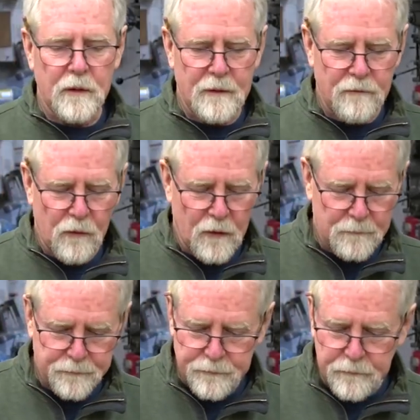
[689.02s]
looking for.
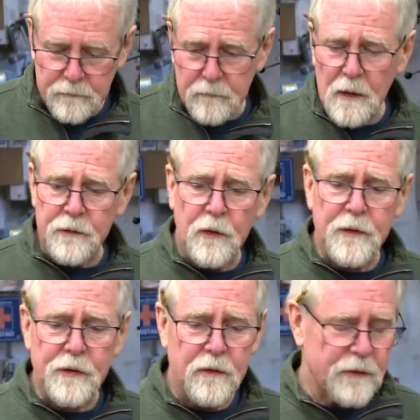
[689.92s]

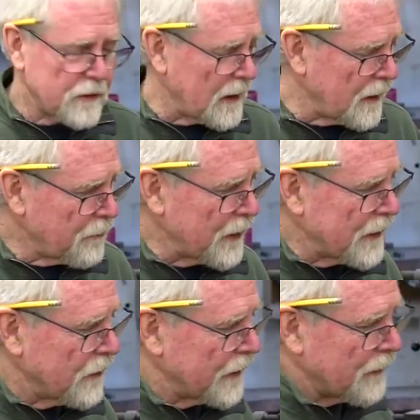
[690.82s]
So this looks
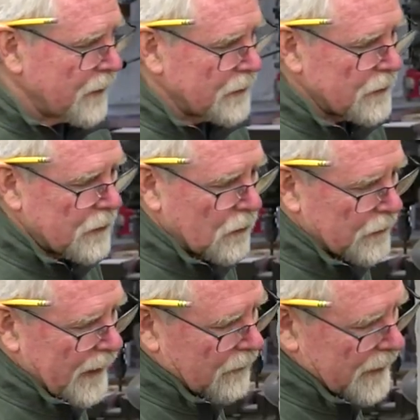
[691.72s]
pretty good. I'm going to just
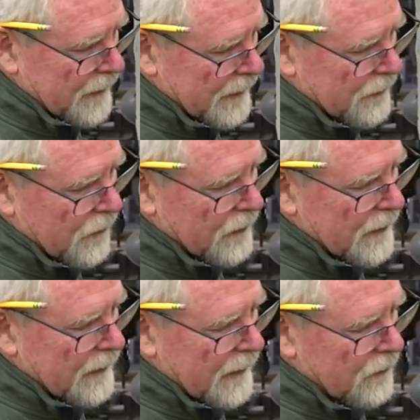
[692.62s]
hold that right there so
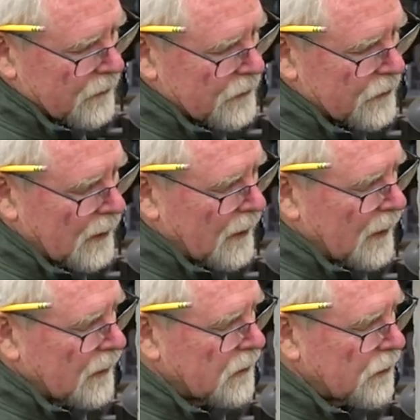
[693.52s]
you can get a good
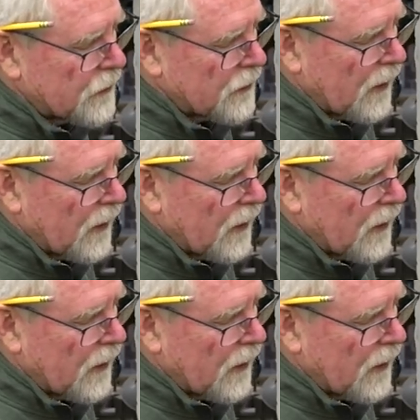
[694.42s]
close